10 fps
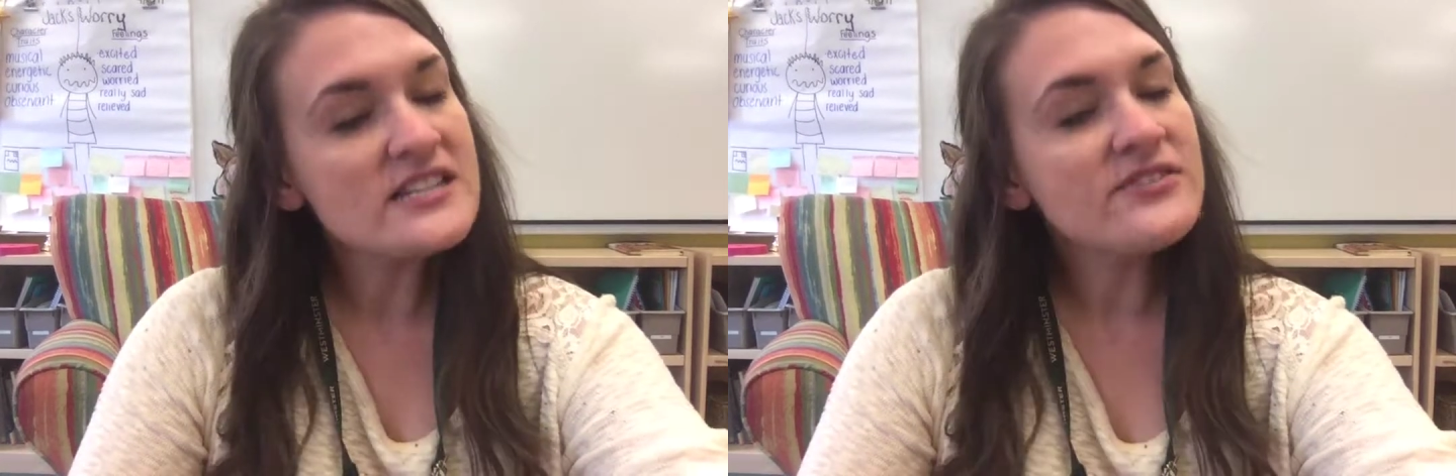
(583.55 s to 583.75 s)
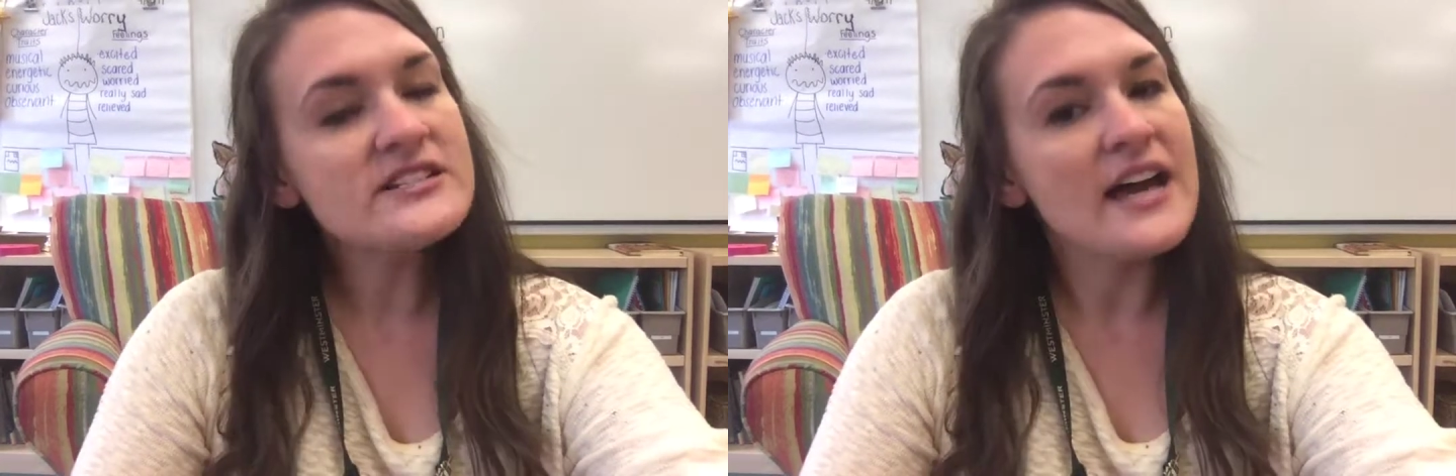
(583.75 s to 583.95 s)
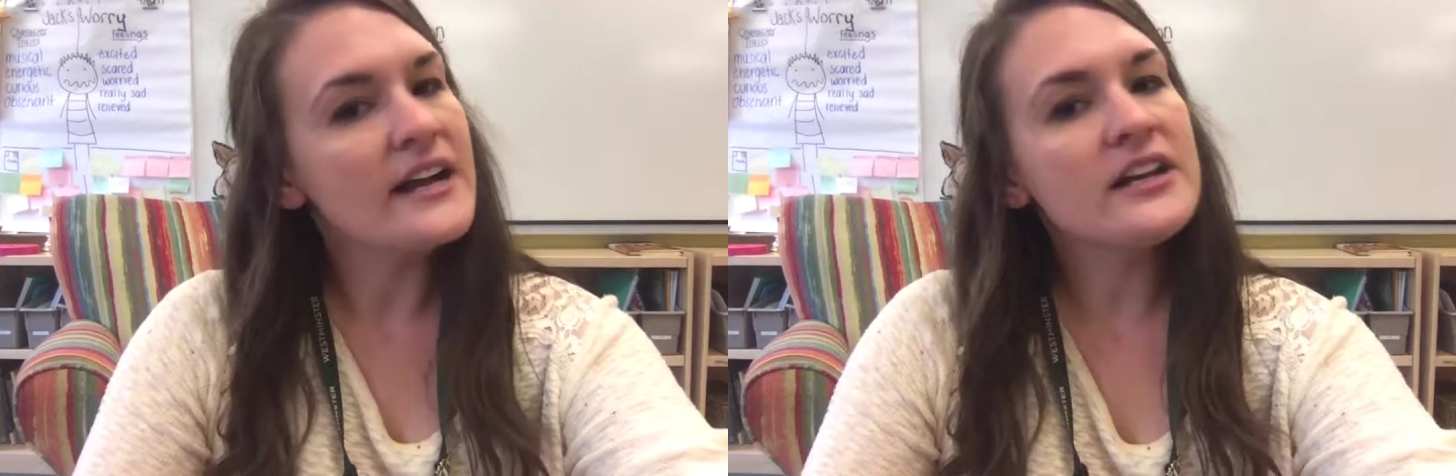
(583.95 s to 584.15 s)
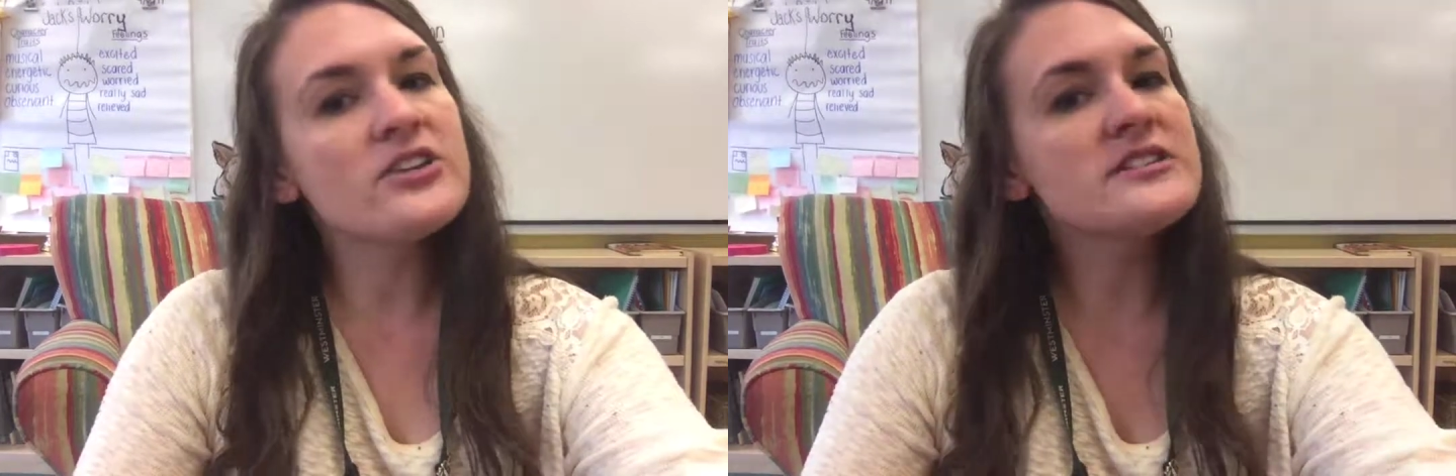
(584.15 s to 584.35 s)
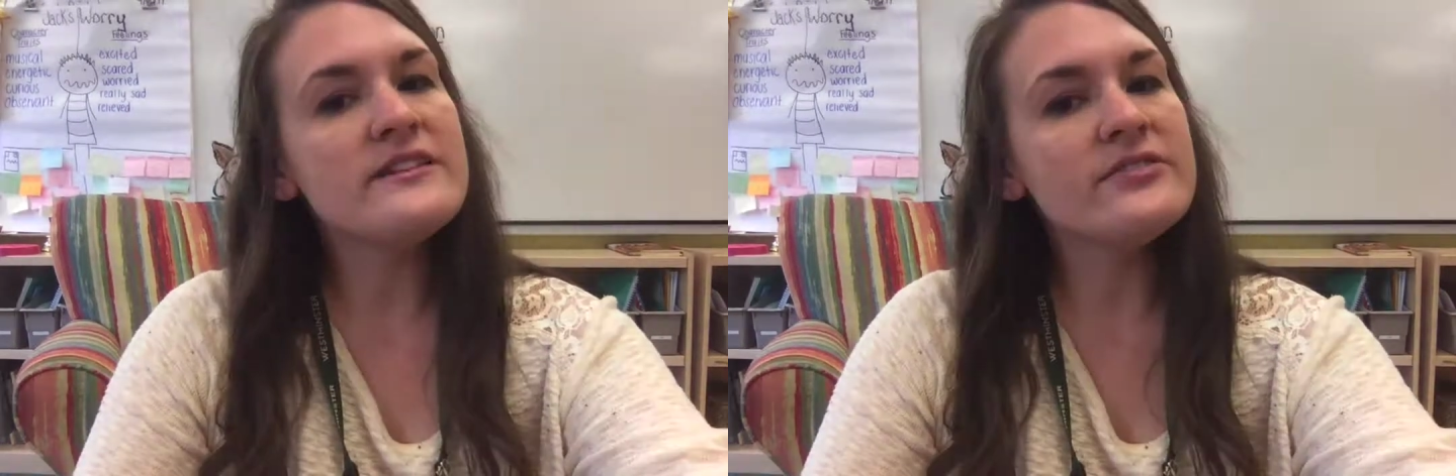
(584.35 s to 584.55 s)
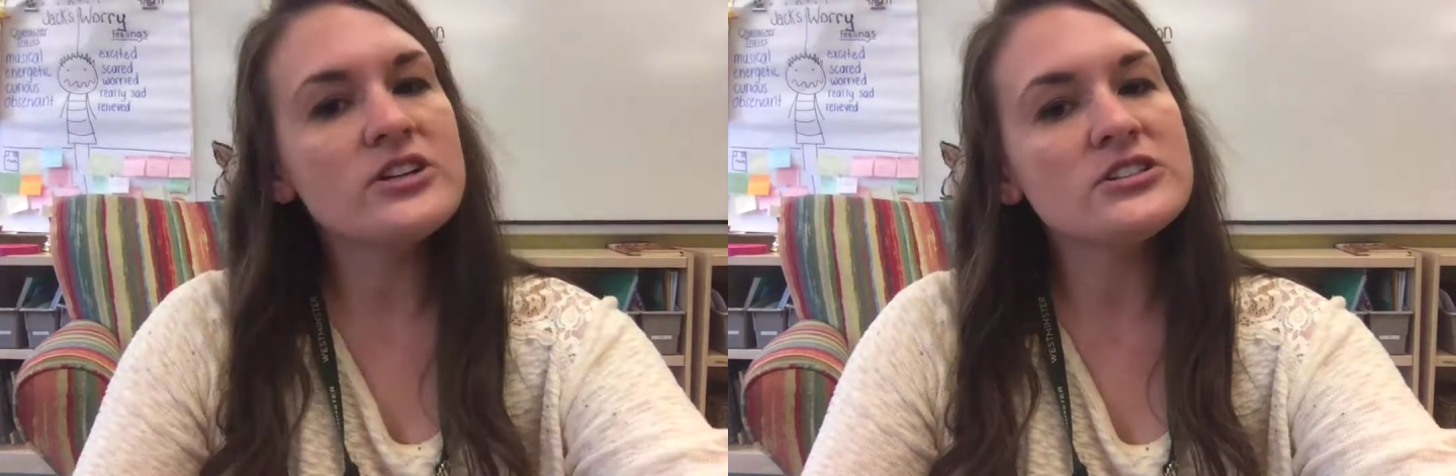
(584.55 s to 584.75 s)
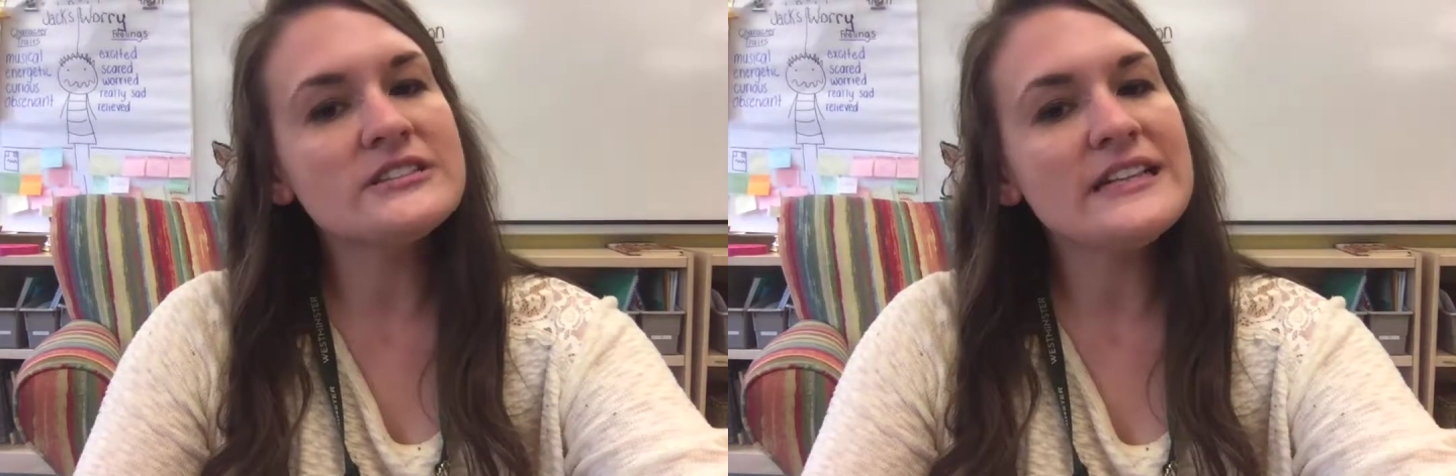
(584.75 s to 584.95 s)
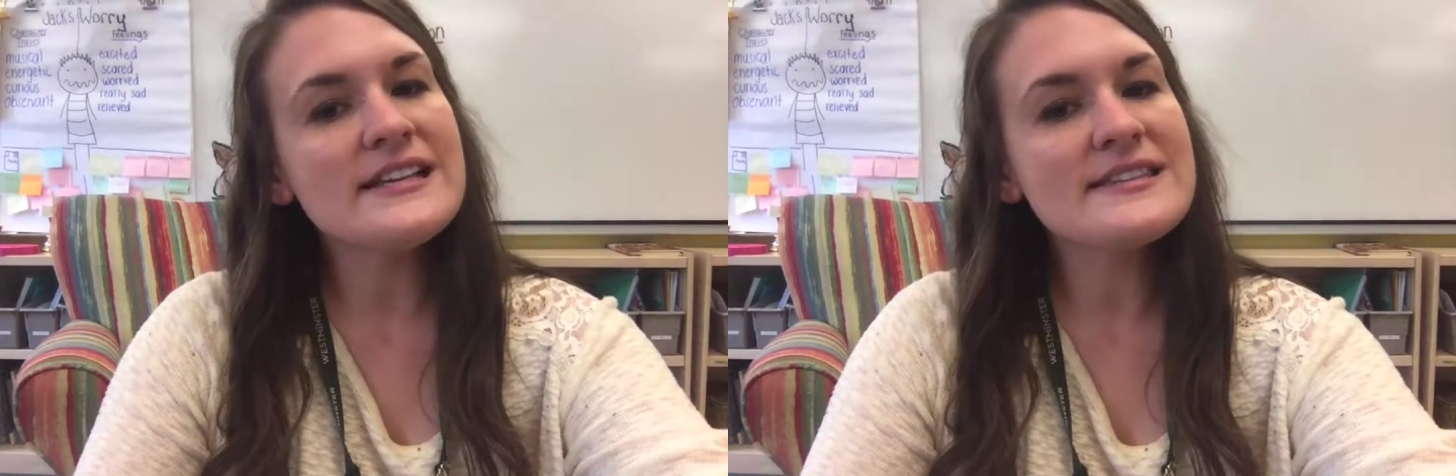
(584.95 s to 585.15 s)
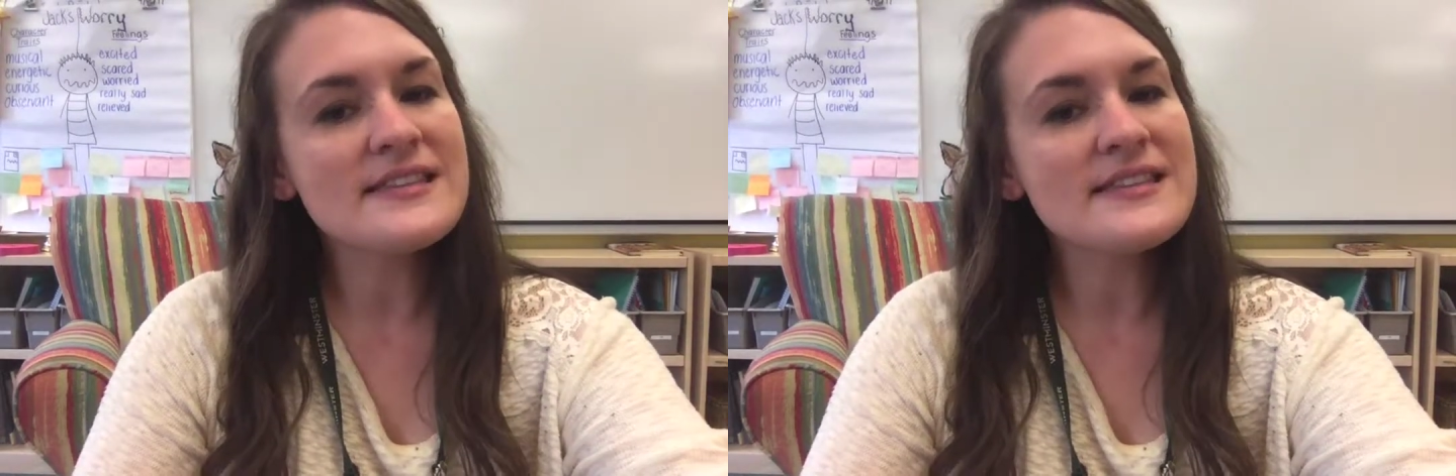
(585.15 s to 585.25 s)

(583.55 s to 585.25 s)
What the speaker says: for technical difficulties.